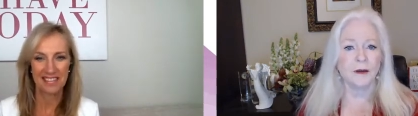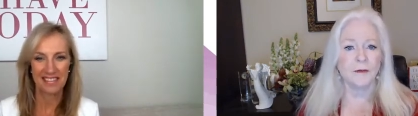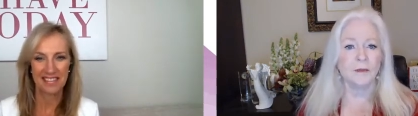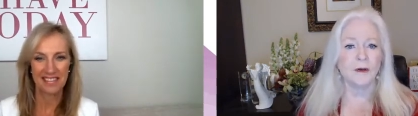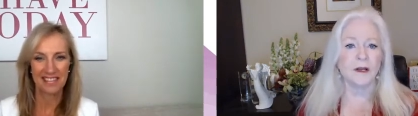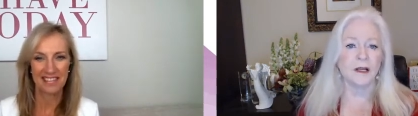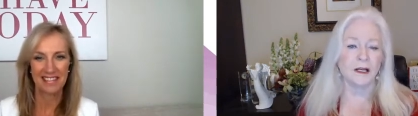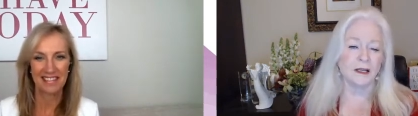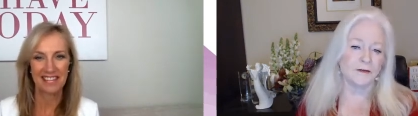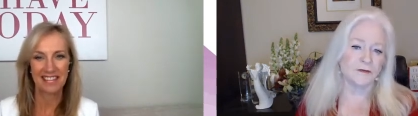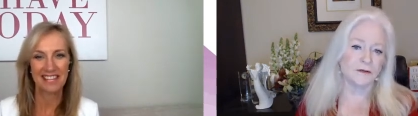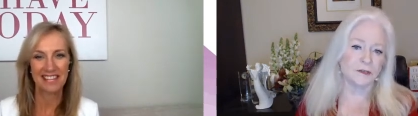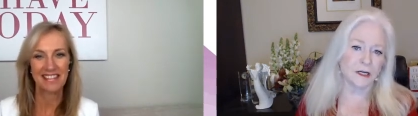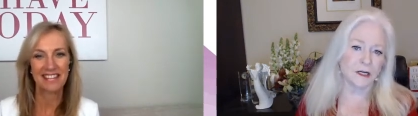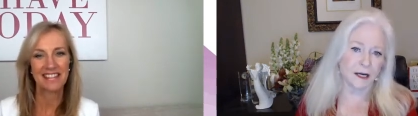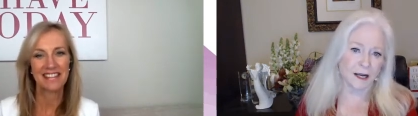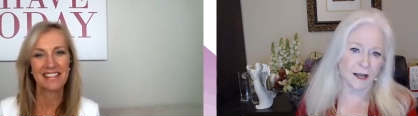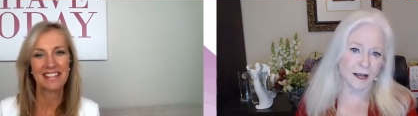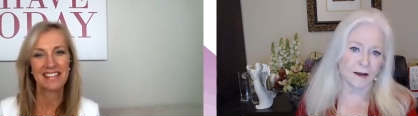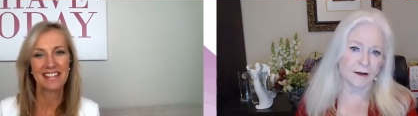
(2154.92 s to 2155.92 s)
Speaker 1: but live
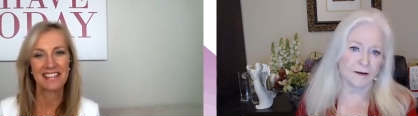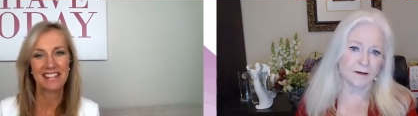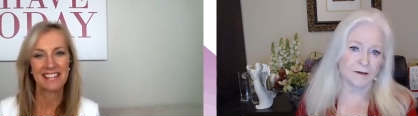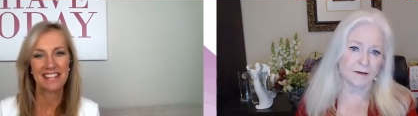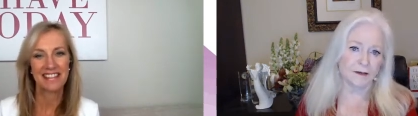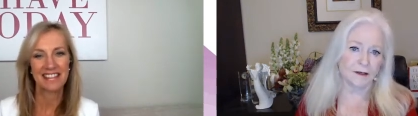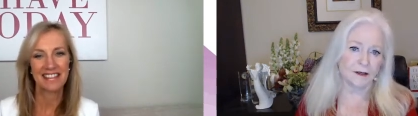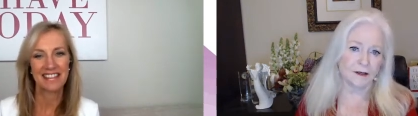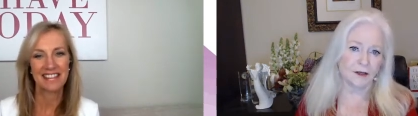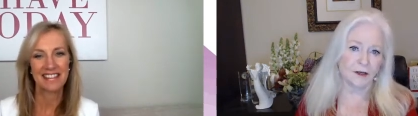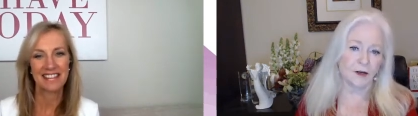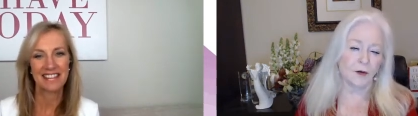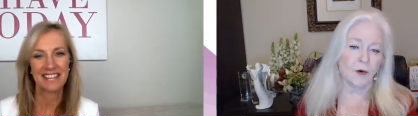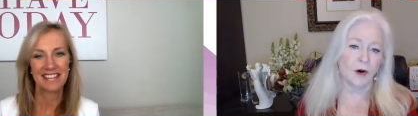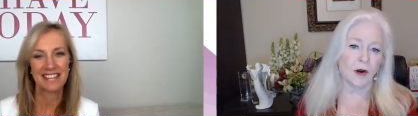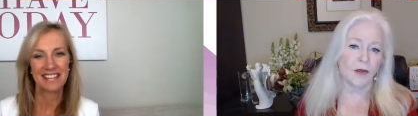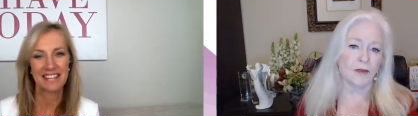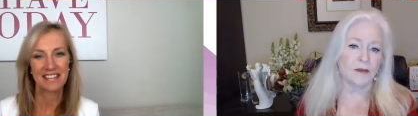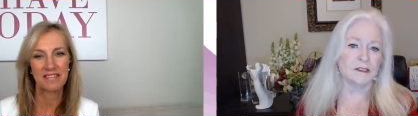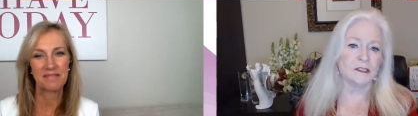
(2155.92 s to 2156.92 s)
today. You
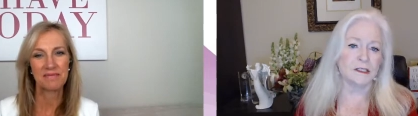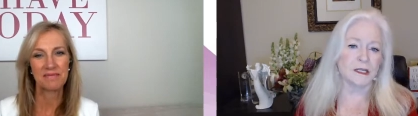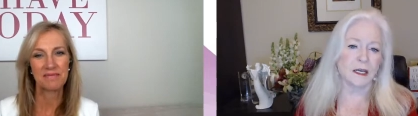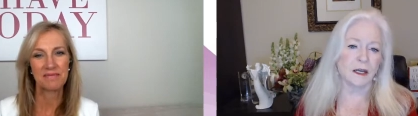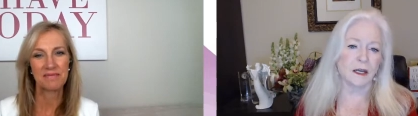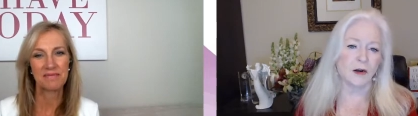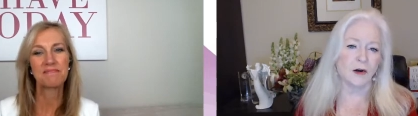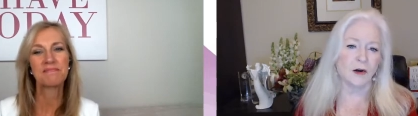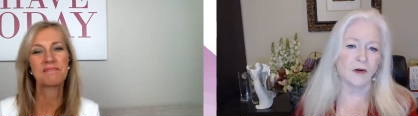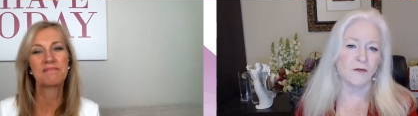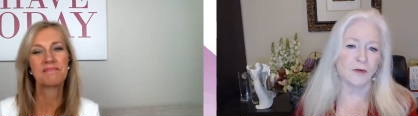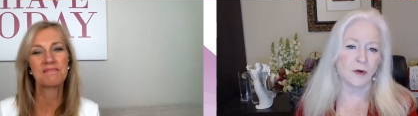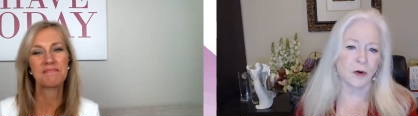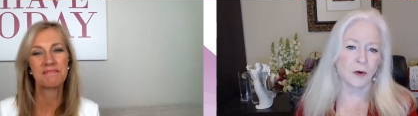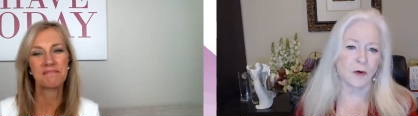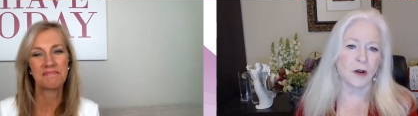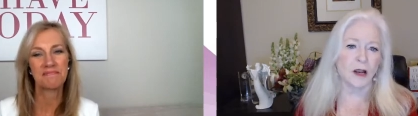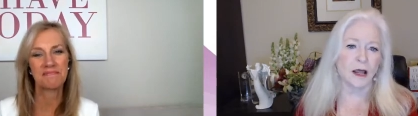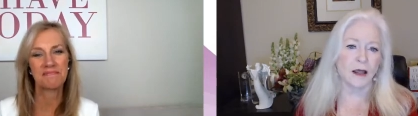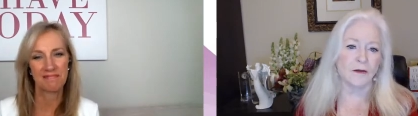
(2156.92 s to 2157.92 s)
are the CEO mm -hmm. of mm-hmm. your
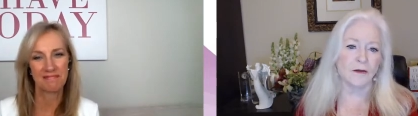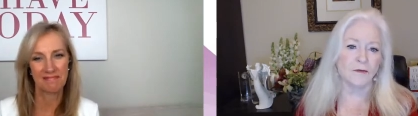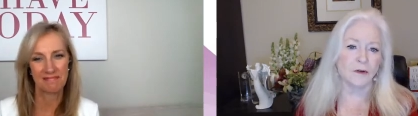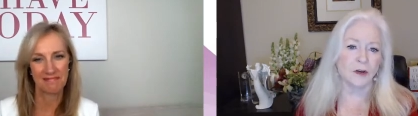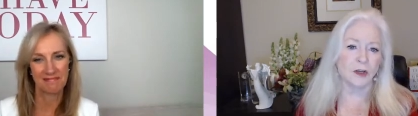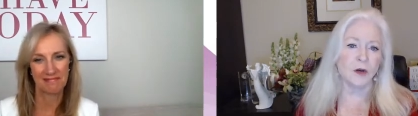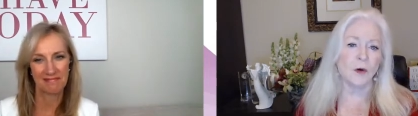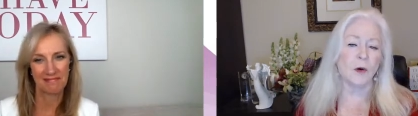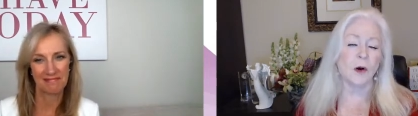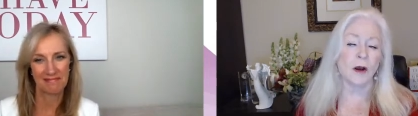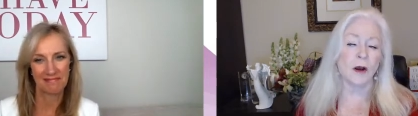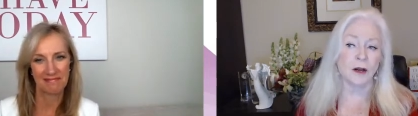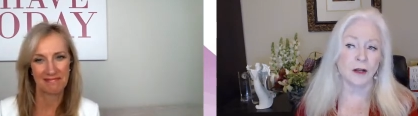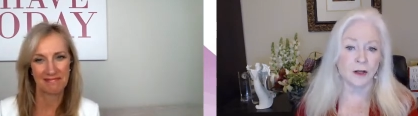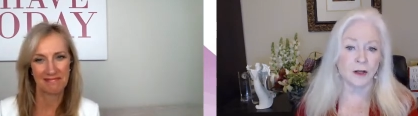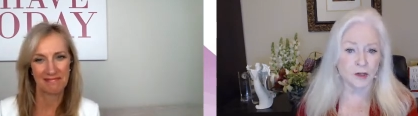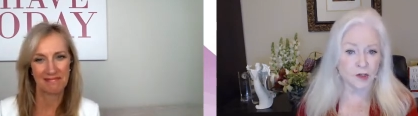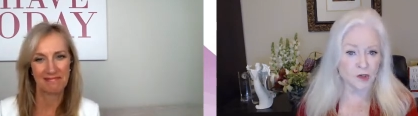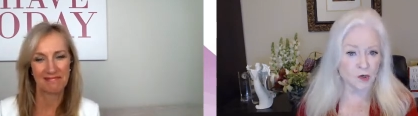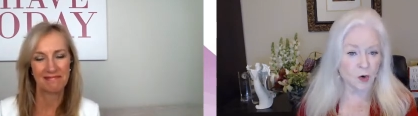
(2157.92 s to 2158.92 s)
own life and you are in
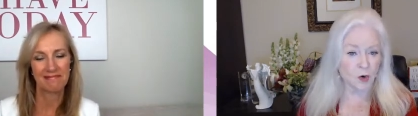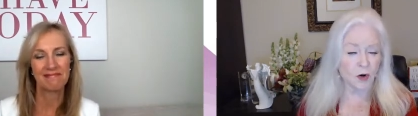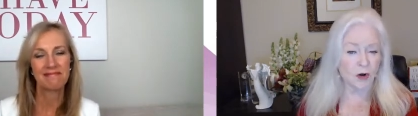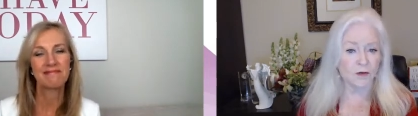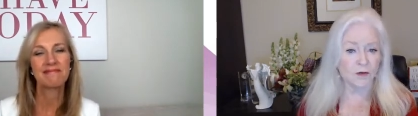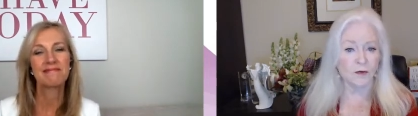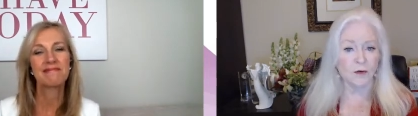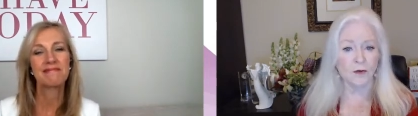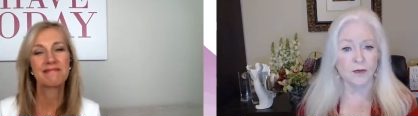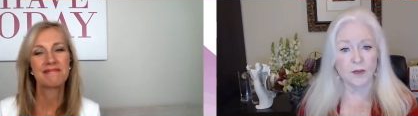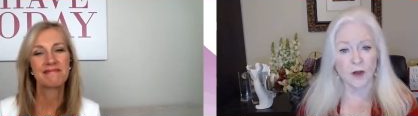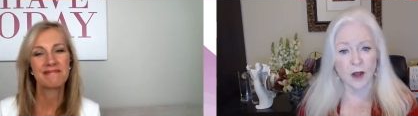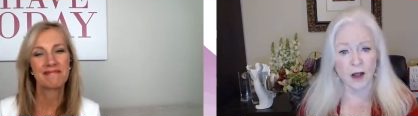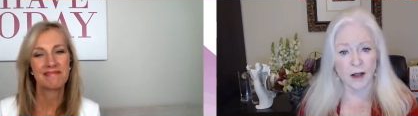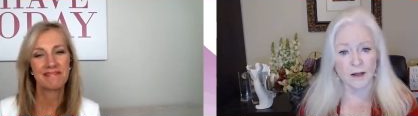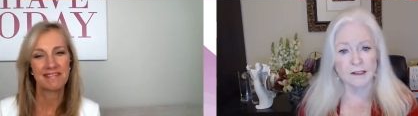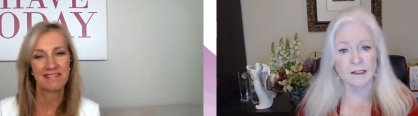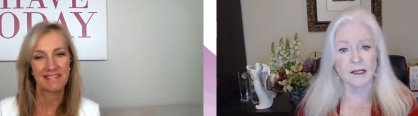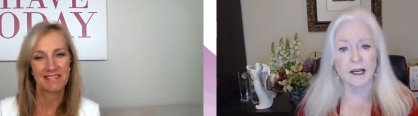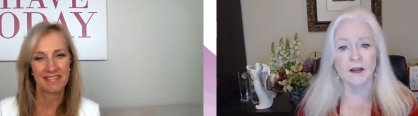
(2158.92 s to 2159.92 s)
control of your
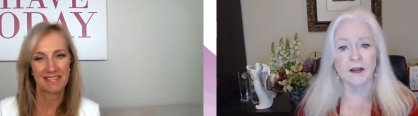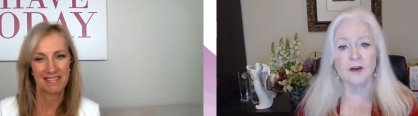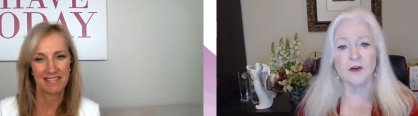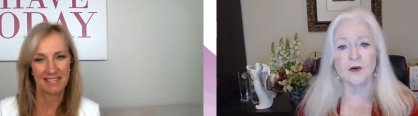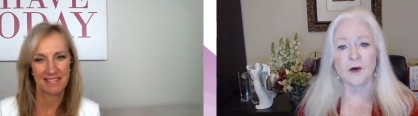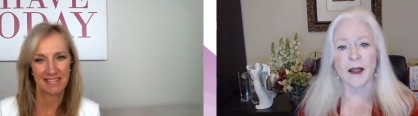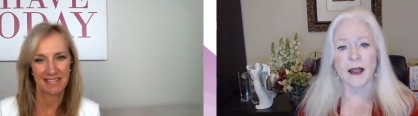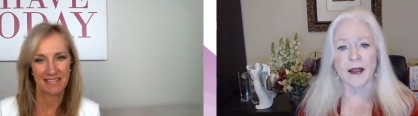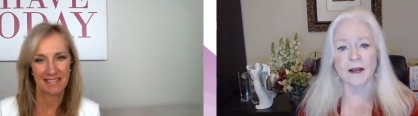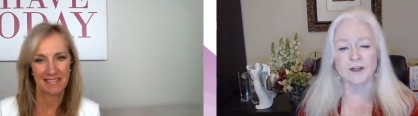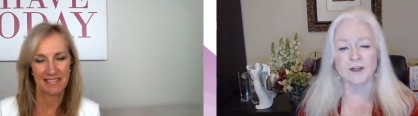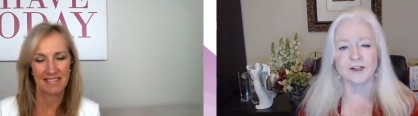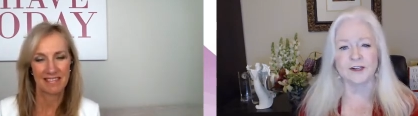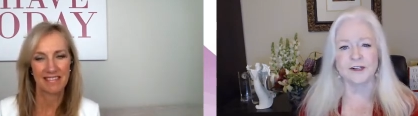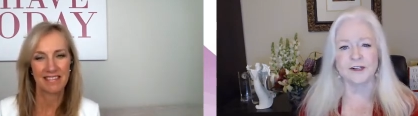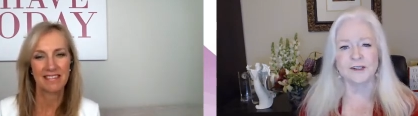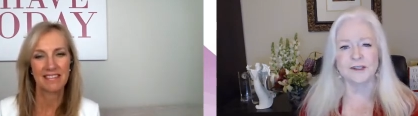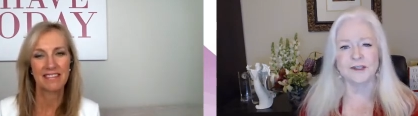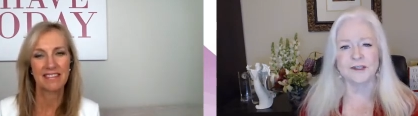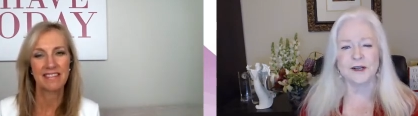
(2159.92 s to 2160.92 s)
thoughts and your
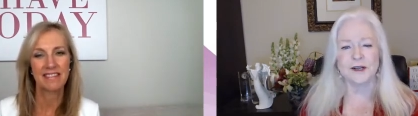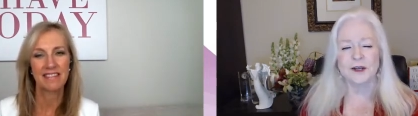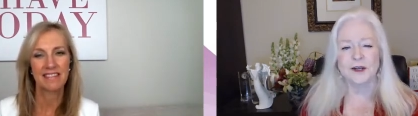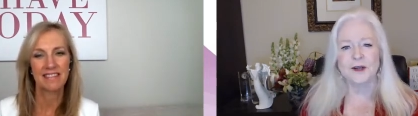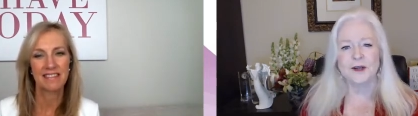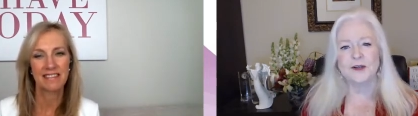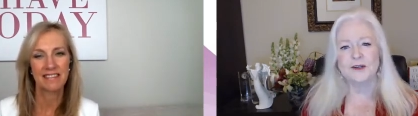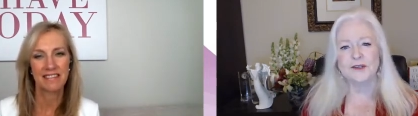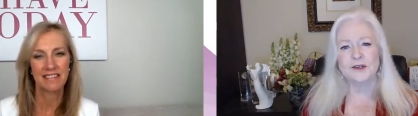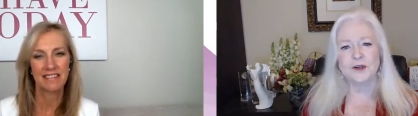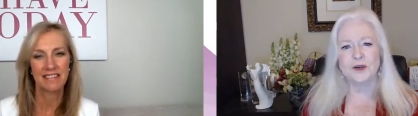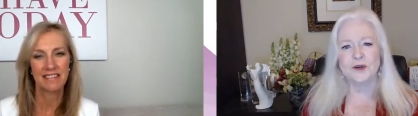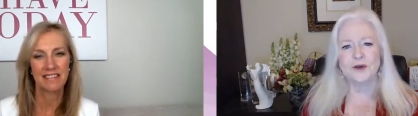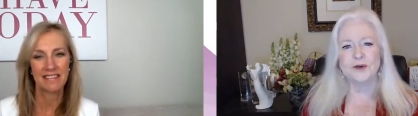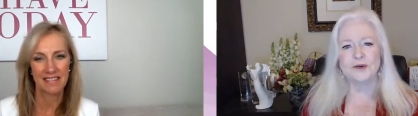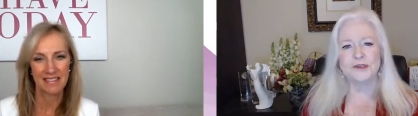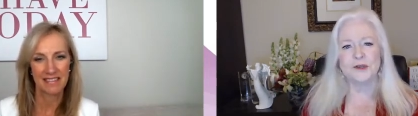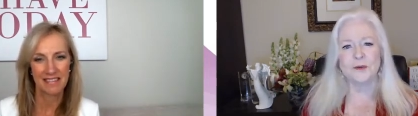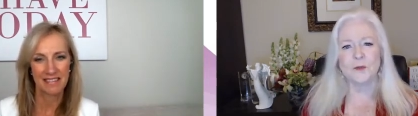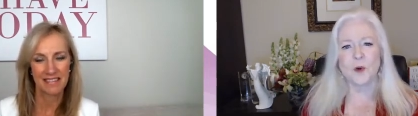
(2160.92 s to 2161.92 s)
actions. So
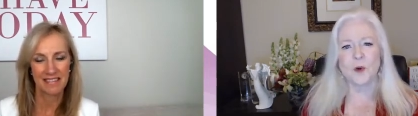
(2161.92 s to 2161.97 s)
use them